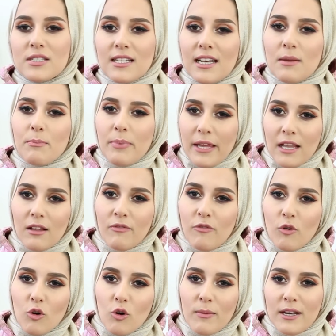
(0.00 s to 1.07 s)
still in pill
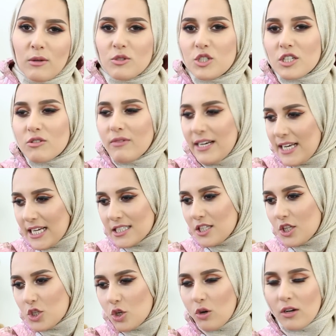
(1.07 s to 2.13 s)
form, and it was just right next to
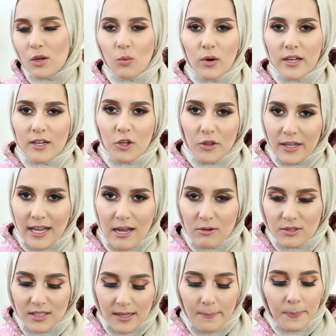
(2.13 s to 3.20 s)
the chocolate one on the
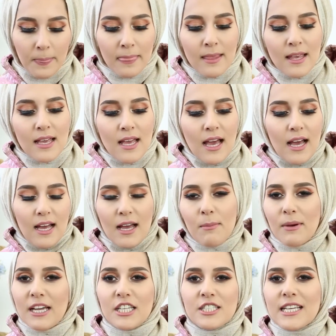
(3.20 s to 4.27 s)
counter.
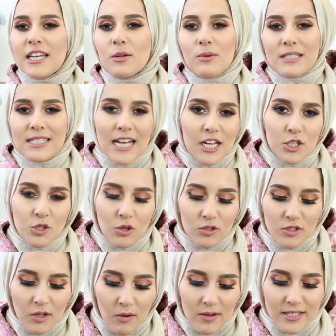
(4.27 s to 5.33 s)
But it said it was natural,
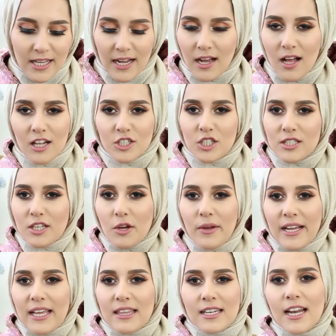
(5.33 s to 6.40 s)
so I was like, I'll just go and
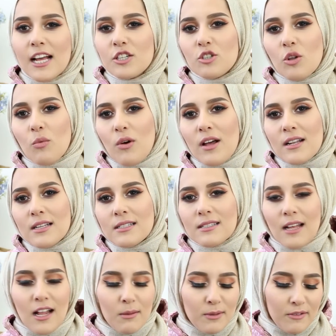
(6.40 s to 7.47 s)
get the natural ones,
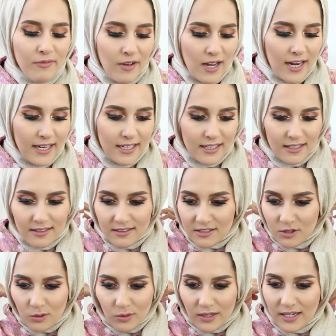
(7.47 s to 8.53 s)
I'll be fine,
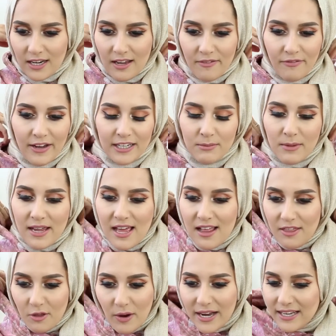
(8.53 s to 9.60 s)
it's not gonna affect my
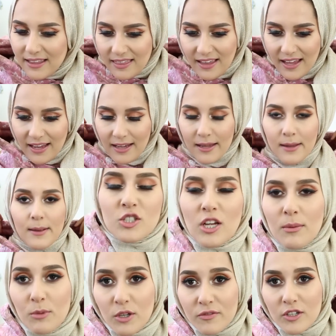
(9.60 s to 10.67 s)
health or anything. So
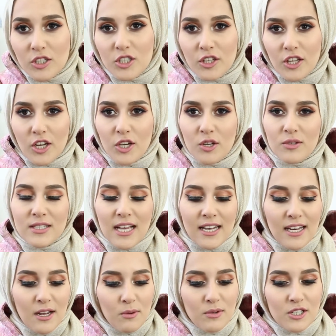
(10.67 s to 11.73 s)
I moved on to those,
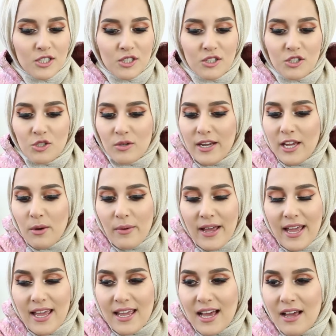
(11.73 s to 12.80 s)
and I was straight
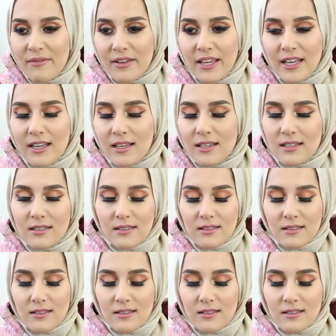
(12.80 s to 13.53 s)
away having,